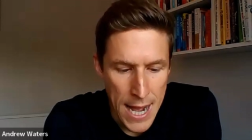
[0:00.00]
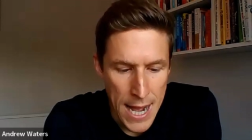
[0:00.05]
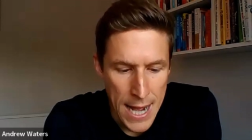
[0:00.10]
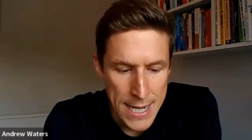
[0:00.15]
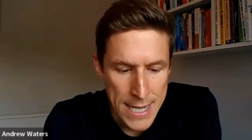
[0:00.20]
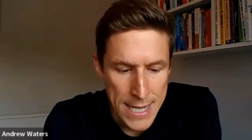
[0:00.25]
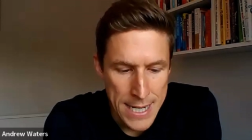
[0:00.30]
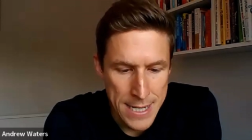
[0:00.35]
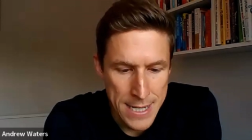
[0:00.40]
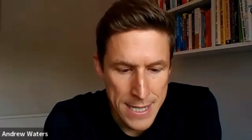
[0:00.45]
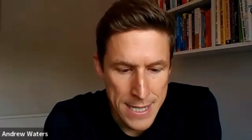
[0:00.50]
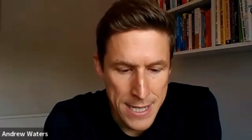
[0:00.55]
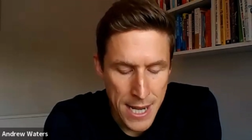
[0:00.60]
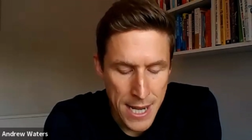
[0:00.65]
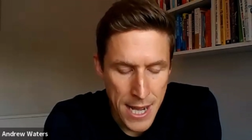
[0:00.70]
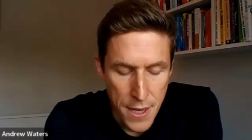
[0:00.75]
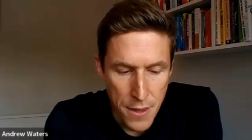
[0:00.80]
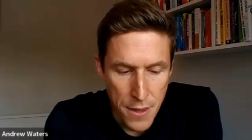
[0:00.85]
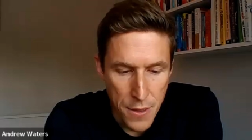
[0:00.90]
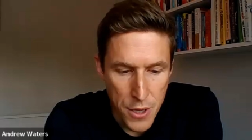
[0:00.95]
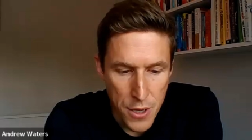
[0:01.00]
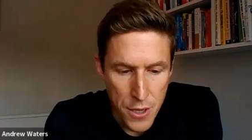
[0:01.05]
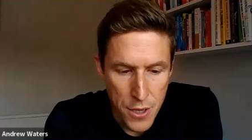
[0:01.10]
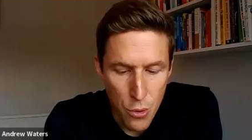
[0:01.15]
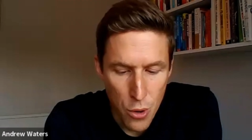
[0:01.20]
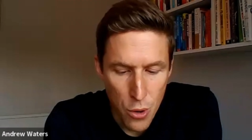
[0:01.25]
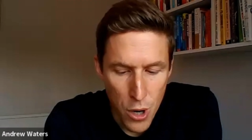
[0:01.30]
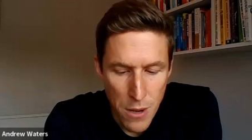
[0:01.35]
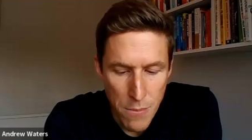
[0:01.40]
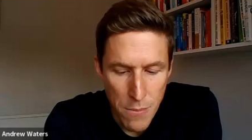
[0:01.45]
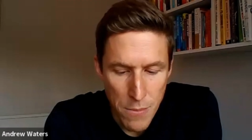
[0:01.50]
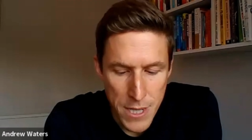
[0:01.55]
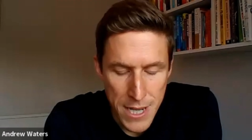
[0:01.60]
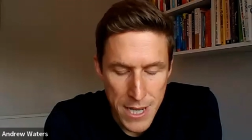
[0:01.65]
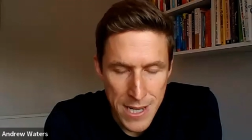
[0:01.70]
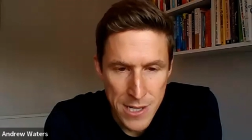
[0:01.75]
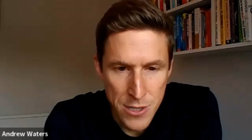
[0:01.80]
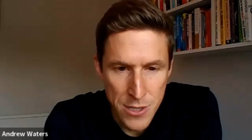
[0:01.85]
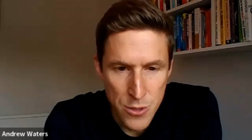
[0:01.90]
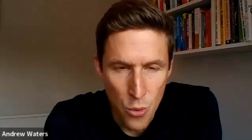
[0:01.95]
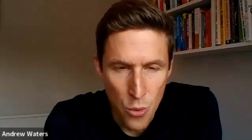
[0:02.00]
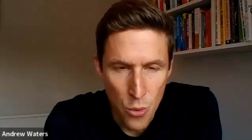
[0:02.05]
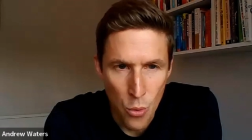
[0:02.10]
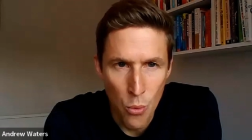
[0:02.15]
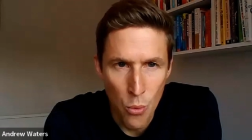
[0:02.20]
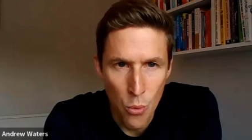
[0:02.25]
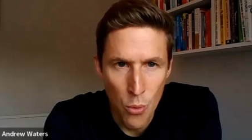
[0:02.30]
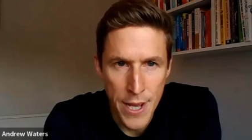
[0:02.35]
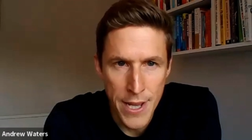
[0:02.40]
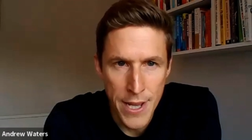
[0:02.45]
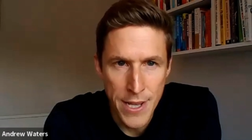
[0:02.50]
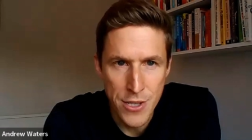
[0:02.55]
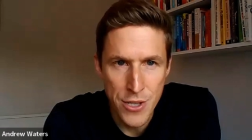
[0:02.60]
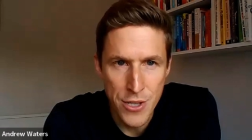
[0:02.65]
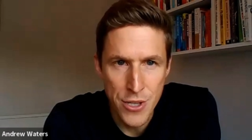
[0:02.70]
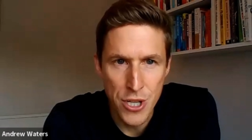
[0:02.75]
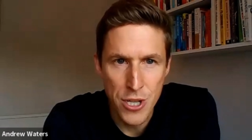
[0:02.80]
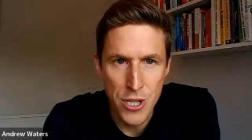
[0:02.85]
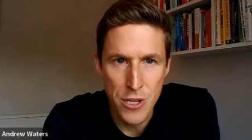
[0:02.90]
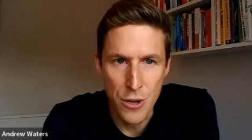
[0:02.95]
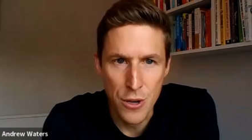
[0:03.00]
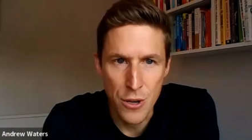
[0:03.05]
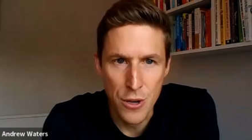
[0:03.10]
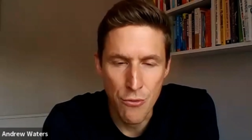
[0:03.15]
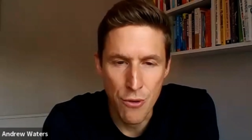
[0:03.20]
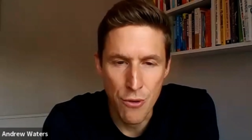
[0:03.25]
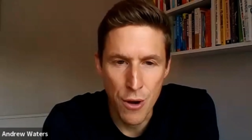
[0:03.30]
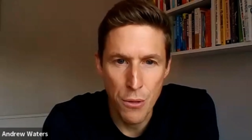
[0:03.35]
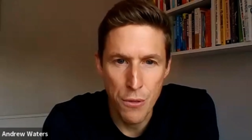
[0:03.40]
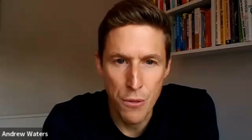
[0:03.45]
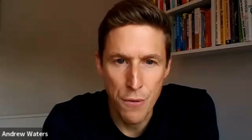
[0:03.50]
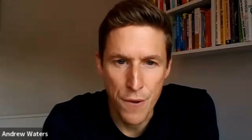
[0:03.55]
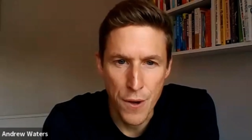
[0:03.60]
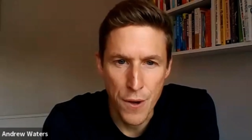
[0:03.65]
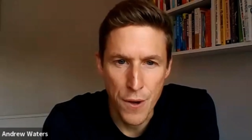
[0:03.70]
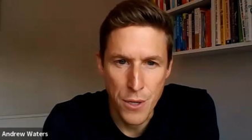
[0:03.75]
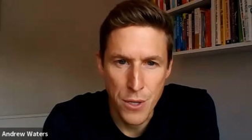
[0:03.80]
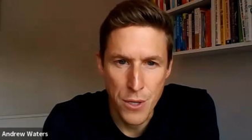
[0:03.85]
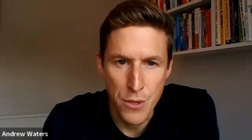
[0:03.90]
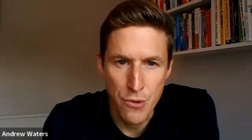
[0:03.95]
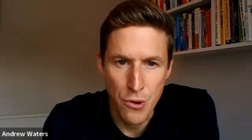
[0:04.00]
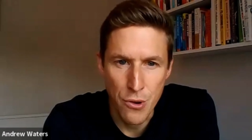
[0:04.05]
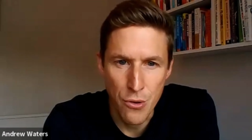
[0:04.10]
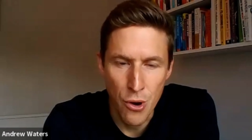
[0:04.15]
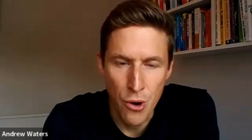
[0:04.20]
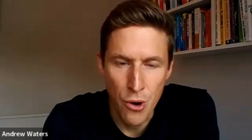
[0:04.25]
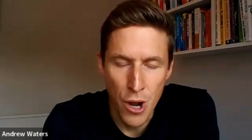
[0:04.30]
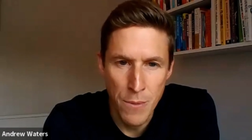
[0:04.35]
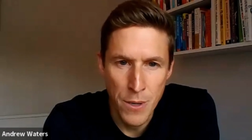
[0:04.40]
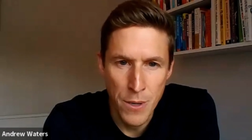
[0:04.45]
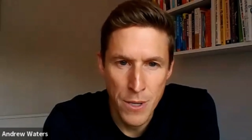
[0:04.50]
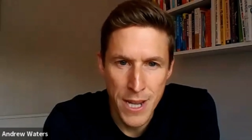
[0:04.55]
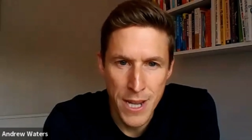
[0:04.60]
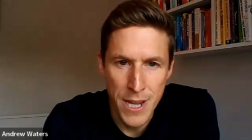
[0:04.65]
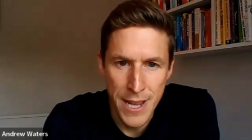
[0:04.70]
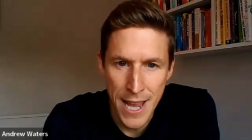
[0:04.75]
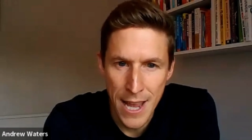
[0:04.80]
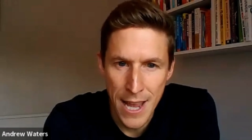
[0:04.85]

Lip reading: And I think the requirement isn't always just a growth-focused requirement.